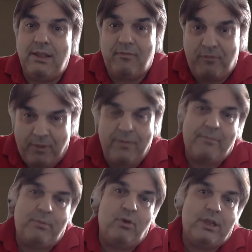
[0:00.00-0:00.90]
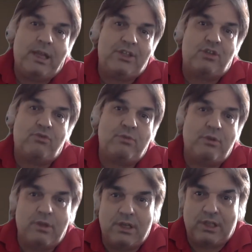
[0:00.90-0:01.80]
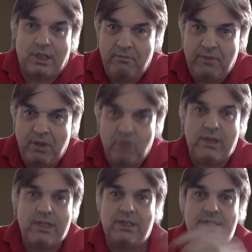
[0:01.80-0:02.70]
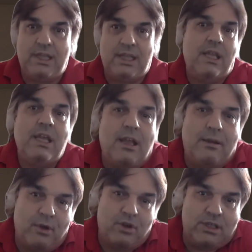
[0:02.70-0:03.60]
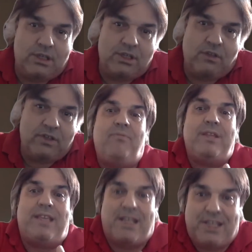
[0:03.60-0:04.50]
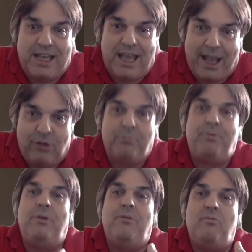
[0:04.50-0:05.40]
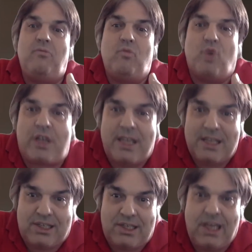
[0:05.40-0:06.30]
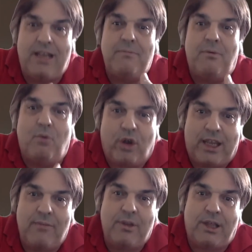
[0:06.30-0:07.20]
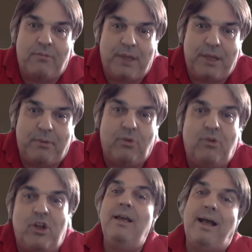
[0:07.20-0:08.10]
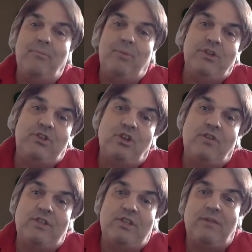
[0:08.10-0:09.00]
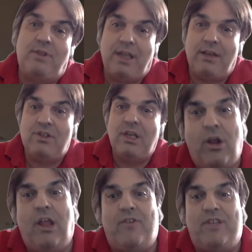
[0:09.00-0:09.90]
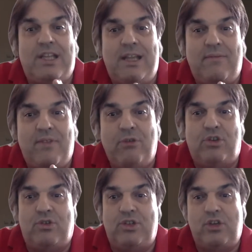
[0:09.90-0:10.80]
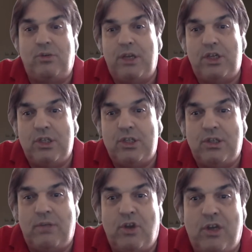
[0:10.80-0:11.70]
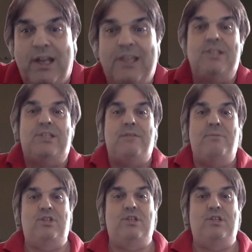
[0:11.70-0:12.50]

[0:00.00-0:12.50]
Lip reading: From that point, as a group, you can decide who rings the emergency services. Getting help, working as a team, working with other people, an ambulance service and everything else. Well, obviously, in those sort of situations, you're going to listen to the emergency